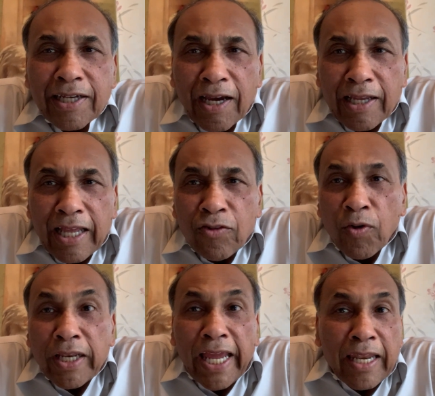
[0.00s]
because as
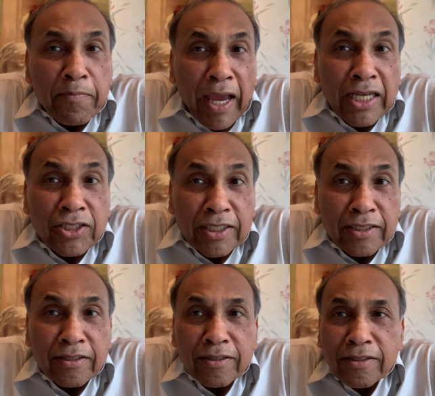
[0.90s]
one can
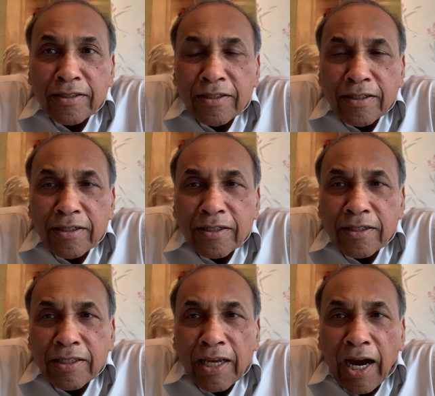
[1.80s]
imagine,
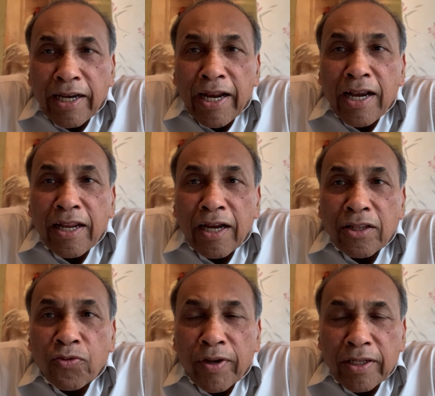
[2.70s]
the identical
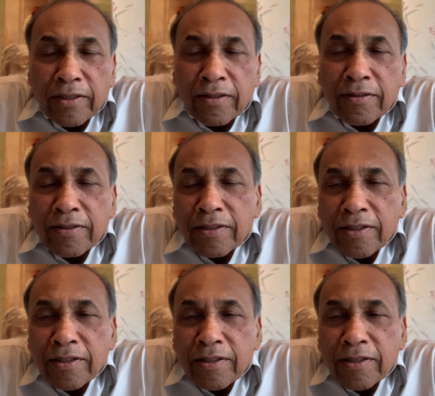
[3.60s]
twins